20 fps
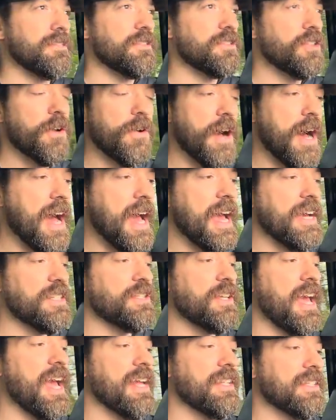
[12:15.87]
So I
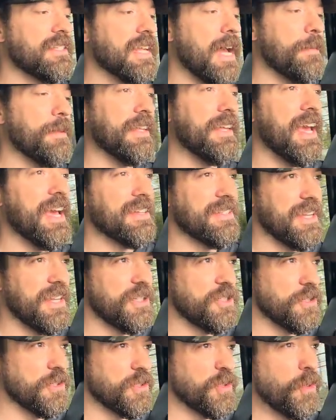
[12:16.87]
actually had to stop at the gas
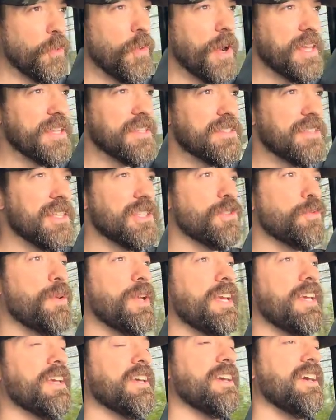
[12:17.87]
station twice this
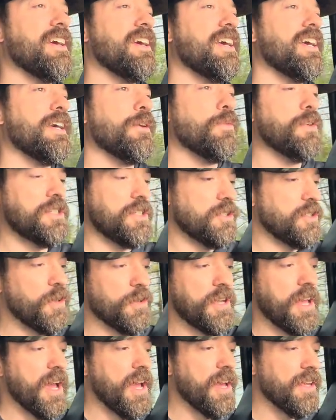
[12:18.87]
week, which is
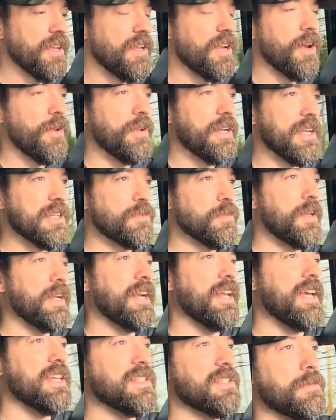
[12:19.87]
okay, it is what
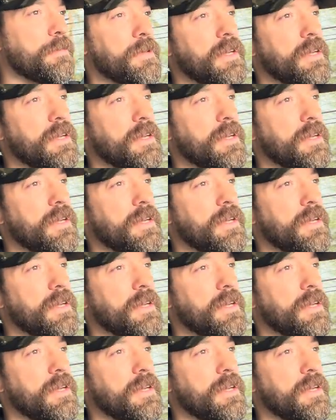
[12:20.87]
it is.